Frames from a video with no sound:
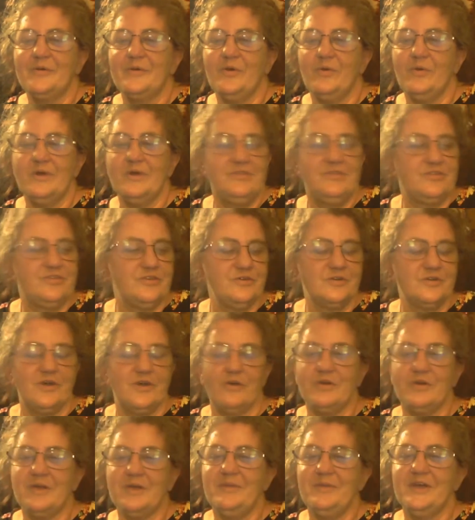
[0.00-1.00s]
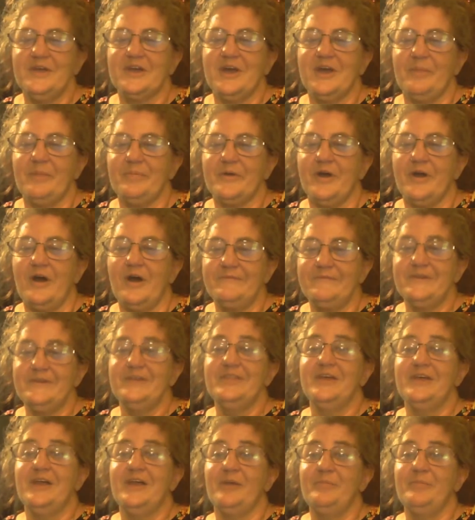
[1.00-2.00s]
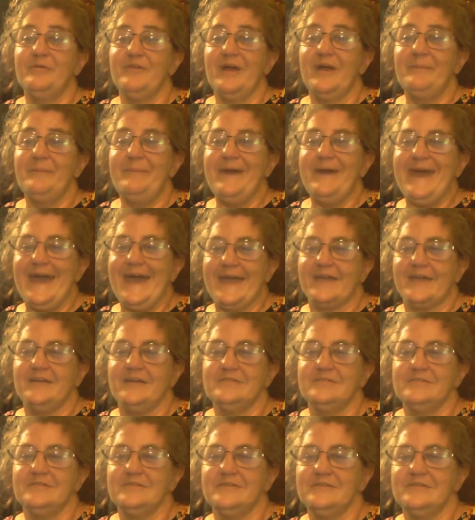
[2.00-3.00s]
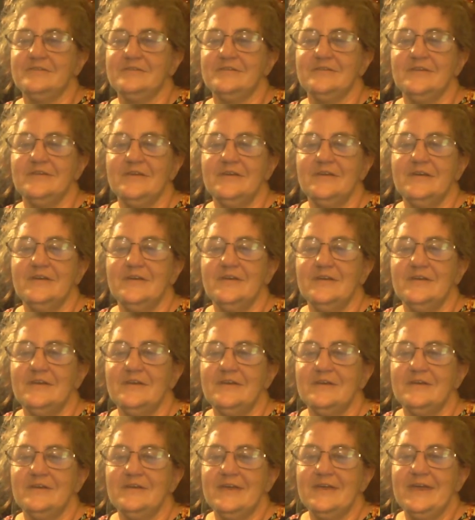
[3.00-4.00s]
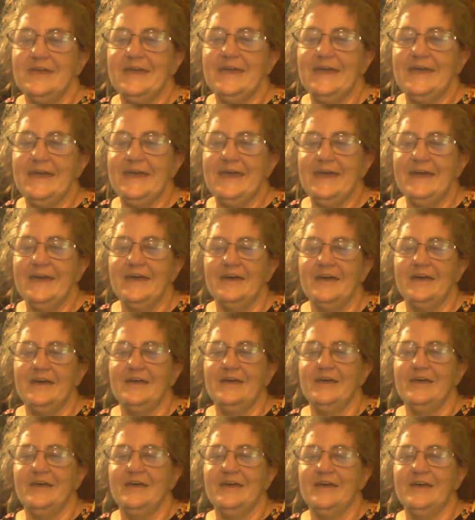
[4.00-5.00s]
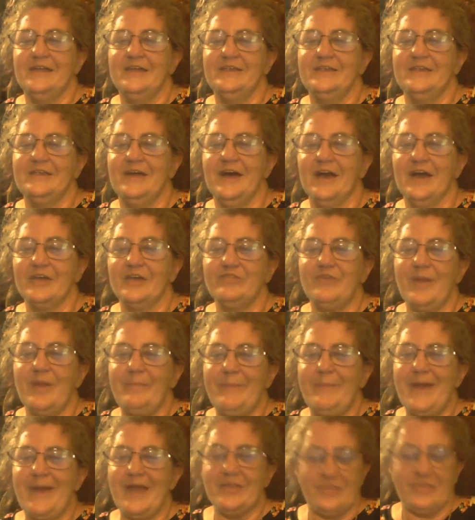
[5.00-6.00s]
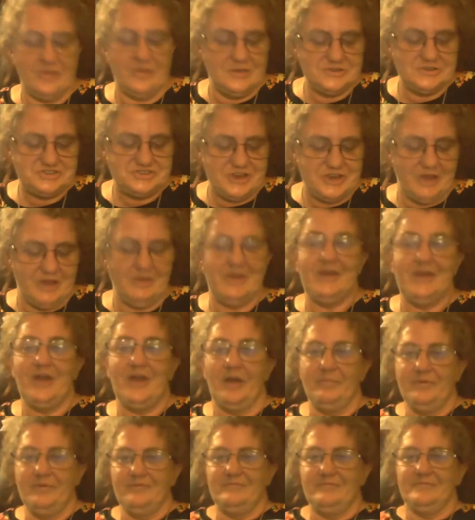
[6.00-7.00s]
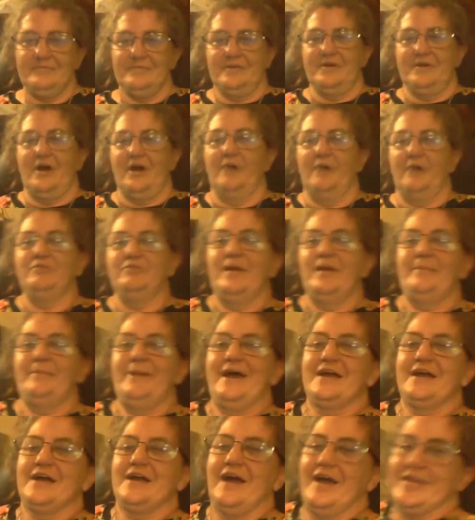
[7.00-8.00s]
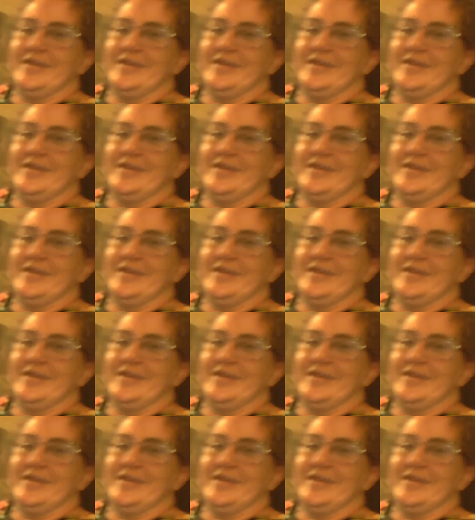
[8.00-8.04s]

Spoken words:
going to go get me a cup of coffee, and then I'll be right back. And hugs right back to you, Sherry. And I'll be right back,